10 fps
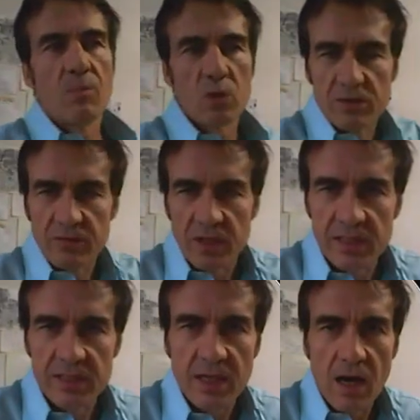Most of
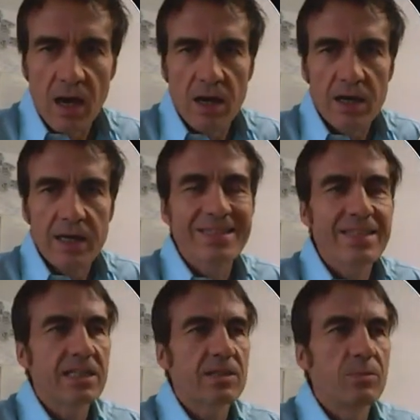these are
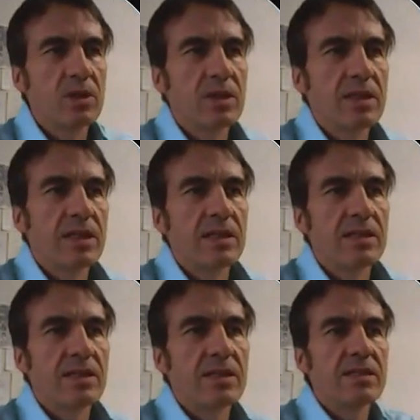accessible in
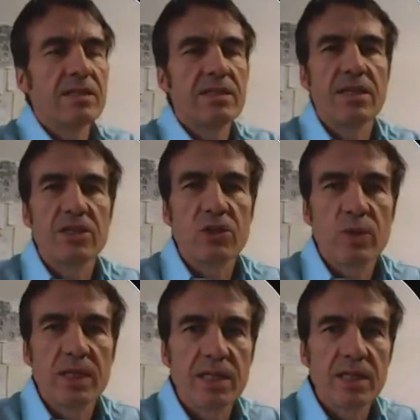the
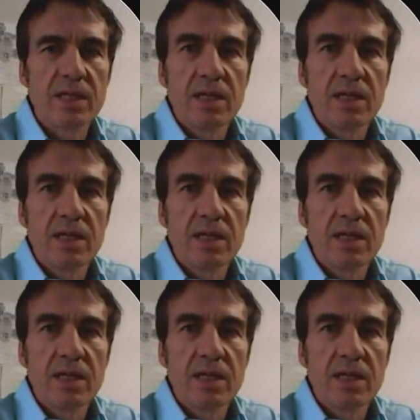DNUE